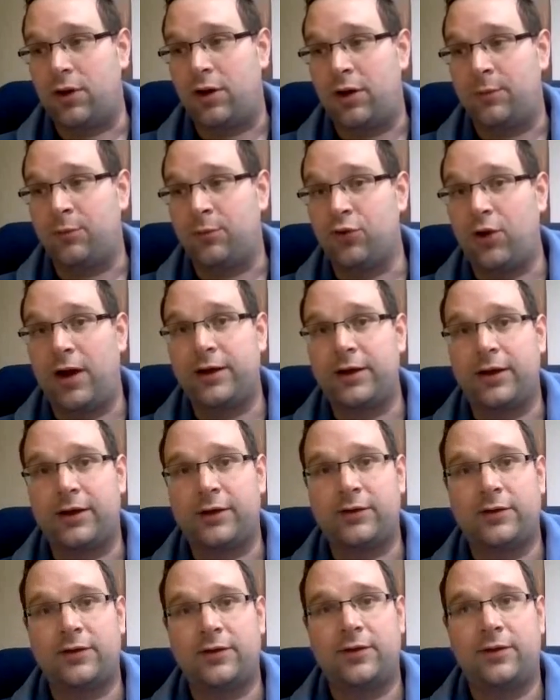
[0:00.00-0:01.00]
a
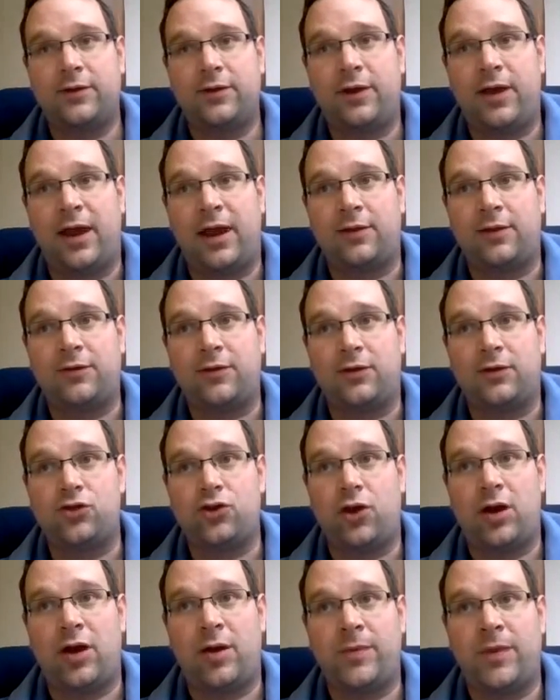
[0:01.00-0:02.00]
product, and it's a
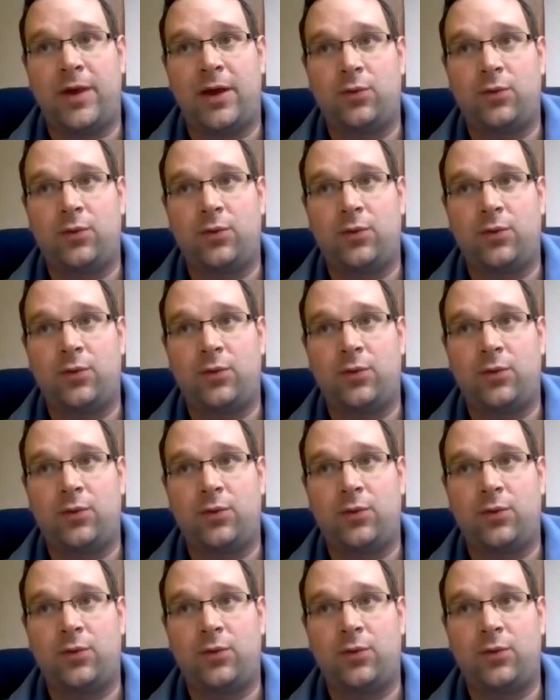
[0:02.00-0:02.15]
job